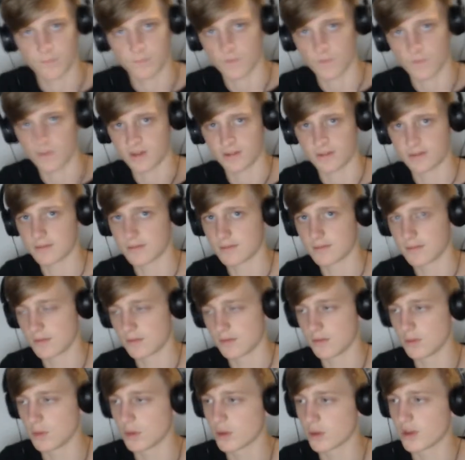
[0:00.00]
just
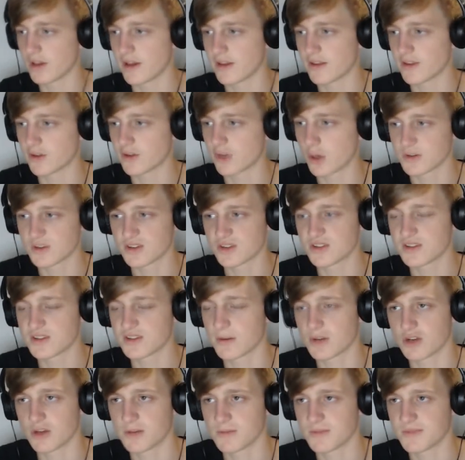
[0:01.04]
looking at the comments, because
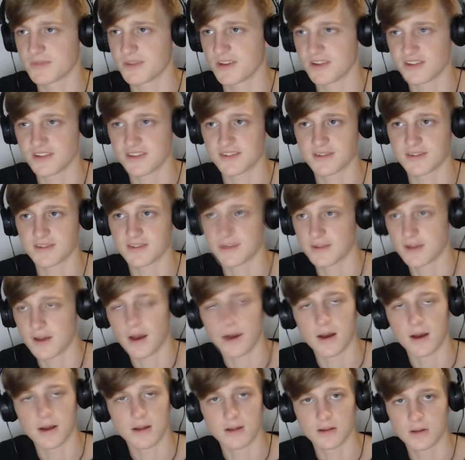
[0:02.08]
sometimes I just
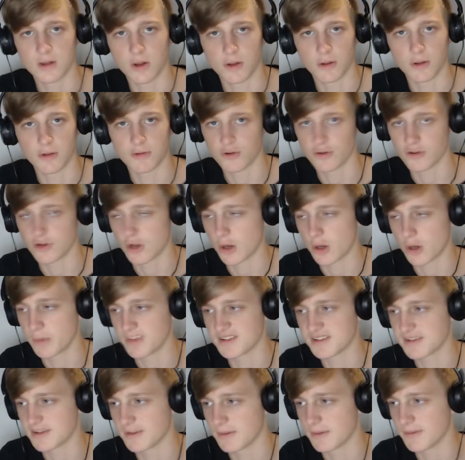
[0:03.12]
go through the
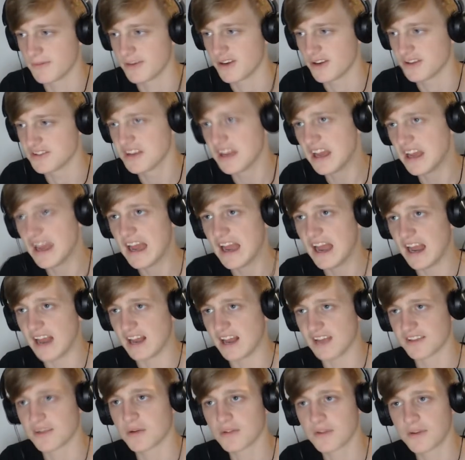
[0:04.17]
comments in some videos. I
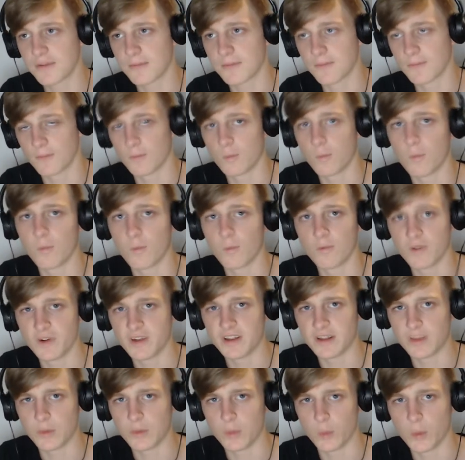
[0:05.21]
saw some
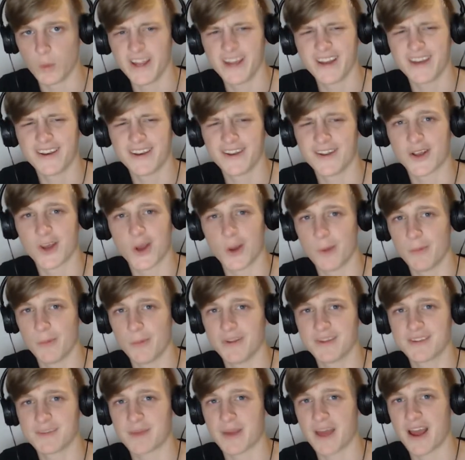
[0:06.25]
really weird
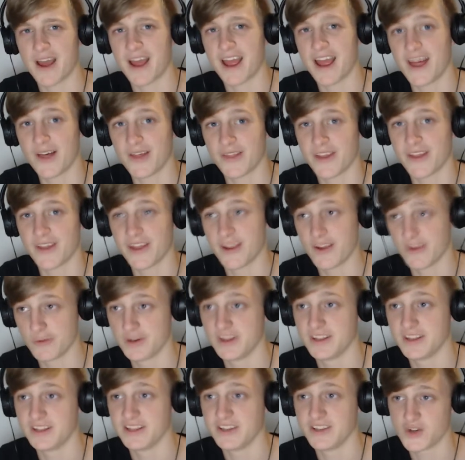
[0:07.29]
comments about how they
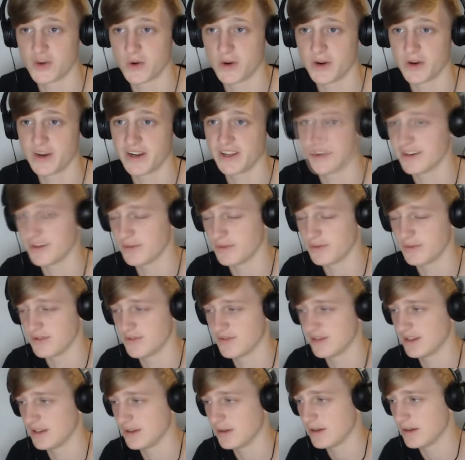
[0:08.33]
really enjoyed it. It
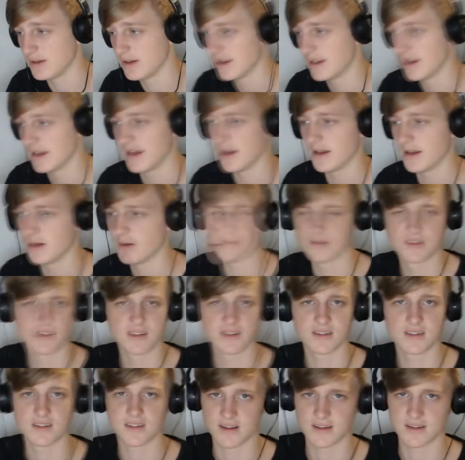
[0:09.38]
was
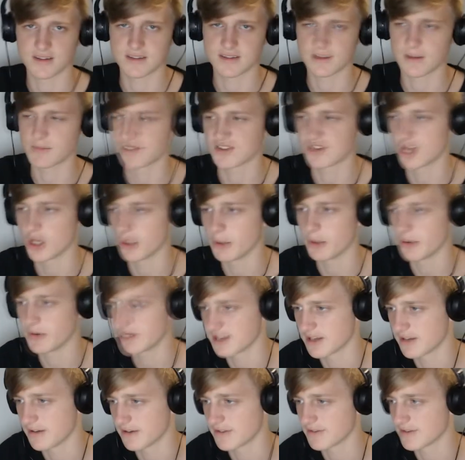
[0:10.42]
just some disturbing
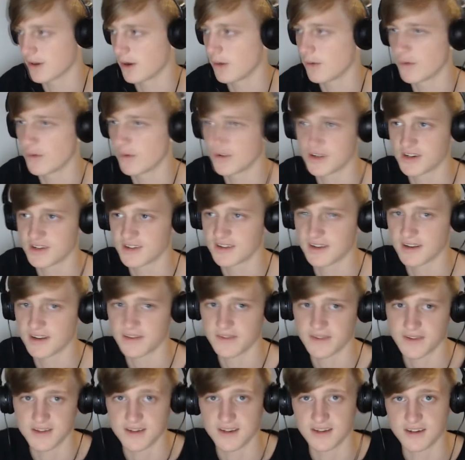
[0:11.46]
stuff, so I wanted to see if
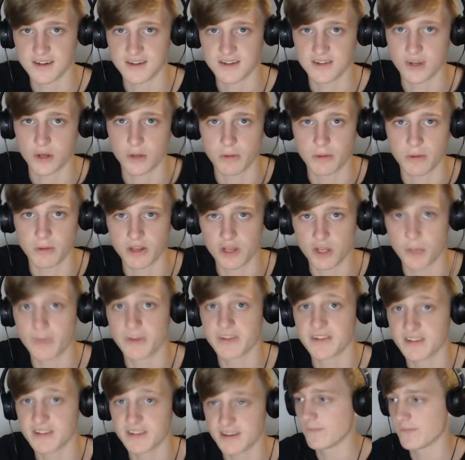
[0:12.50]
there's any disturbing
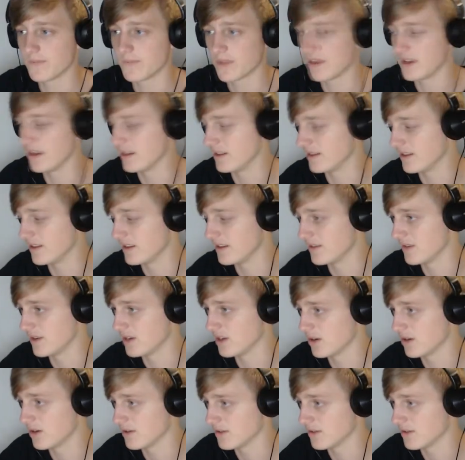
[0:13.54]
comments in these videos.